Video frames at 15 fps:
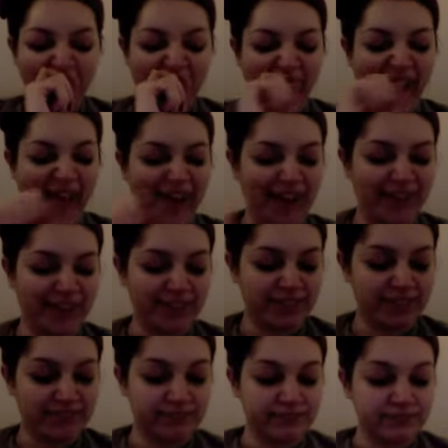And
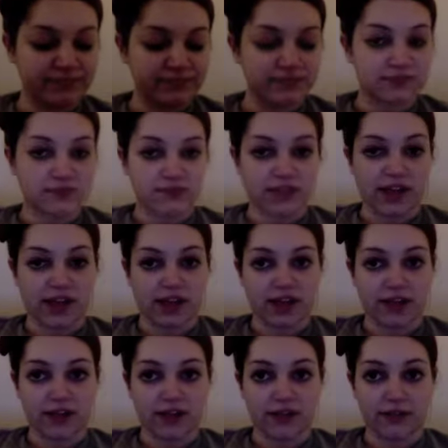
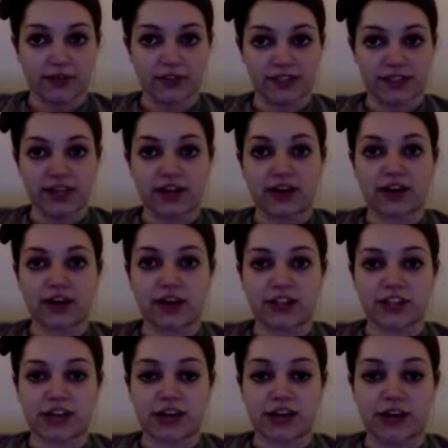the first thing on our
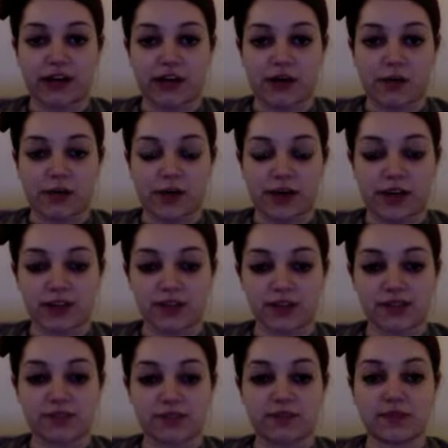agenda was
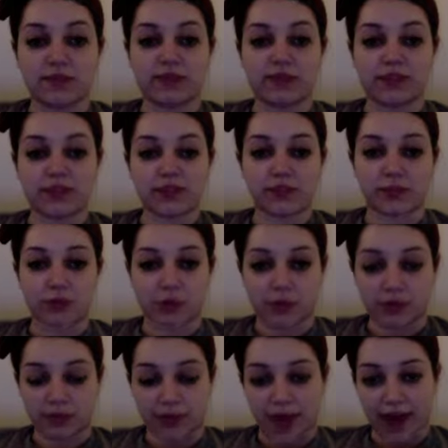to visit the Roman
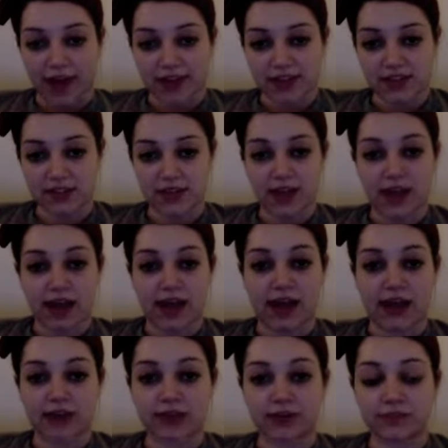baths, and